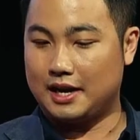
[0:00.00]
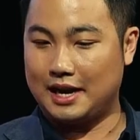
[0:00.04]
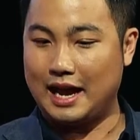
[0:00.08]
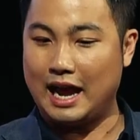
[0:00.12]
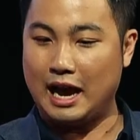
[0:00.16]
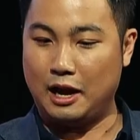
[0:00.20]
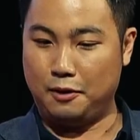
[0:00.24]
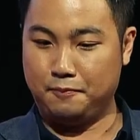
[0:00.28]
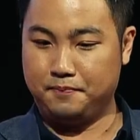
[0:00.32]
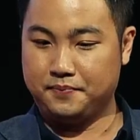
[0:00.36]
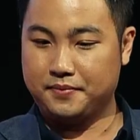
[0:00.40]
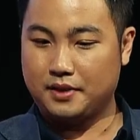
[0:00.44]

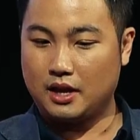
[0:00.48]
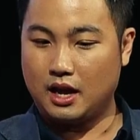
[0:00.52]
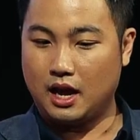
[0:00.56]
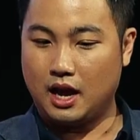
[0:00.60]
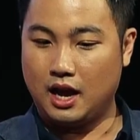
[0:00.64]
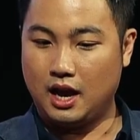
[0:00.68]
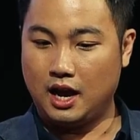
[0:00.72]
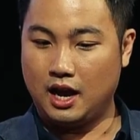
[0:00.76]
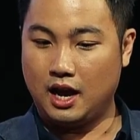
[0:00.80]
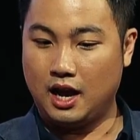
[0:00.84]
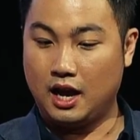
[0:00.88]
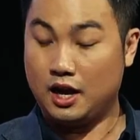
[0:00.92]
Now,
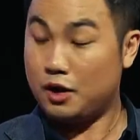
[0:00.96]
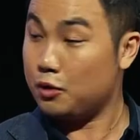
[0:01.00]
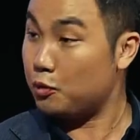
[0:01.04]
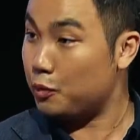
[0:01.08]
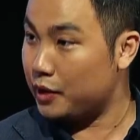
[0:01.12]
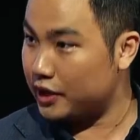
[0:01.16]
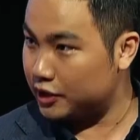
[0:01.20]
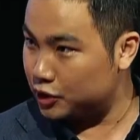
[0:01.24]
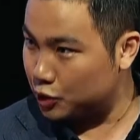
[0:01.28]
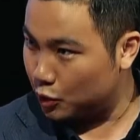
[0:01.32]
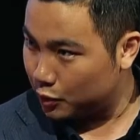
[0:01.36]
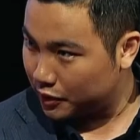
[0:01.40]

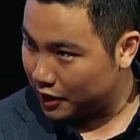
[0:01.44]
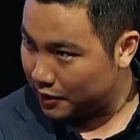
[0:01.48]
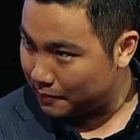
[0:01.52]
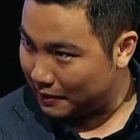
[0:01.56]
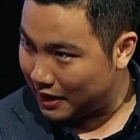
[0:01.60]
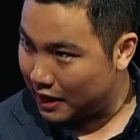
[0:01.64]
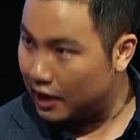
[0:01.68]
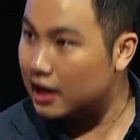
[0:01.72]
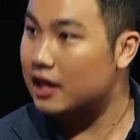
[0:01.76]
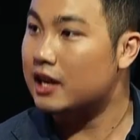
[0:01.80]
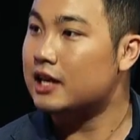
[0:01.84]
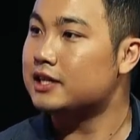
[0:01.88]
we're talking
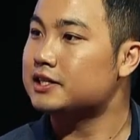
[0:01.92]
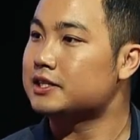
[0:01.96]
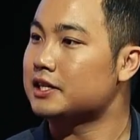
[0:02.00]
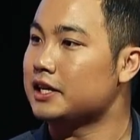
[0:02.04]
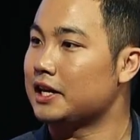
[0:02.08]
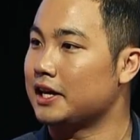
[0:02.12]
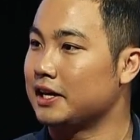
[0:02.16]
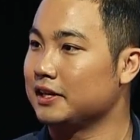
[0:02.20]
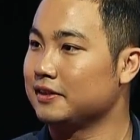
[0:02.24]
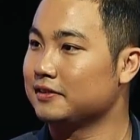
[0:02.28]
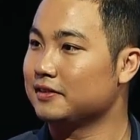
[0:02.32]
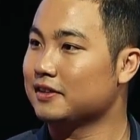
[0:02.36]
about
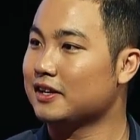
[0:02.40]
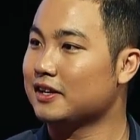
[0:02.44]
listening.